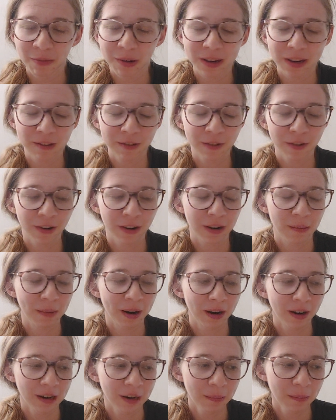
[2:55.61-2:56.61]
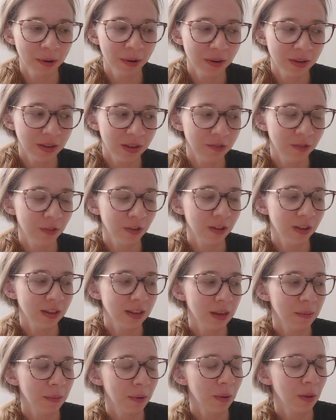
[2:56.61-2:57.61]
money for an American person, for
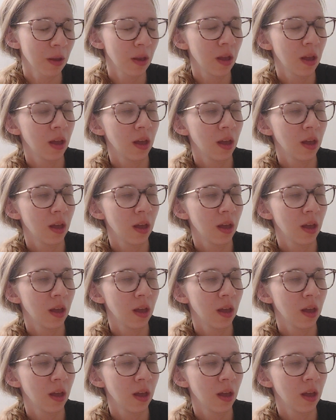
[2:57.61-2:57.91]
example.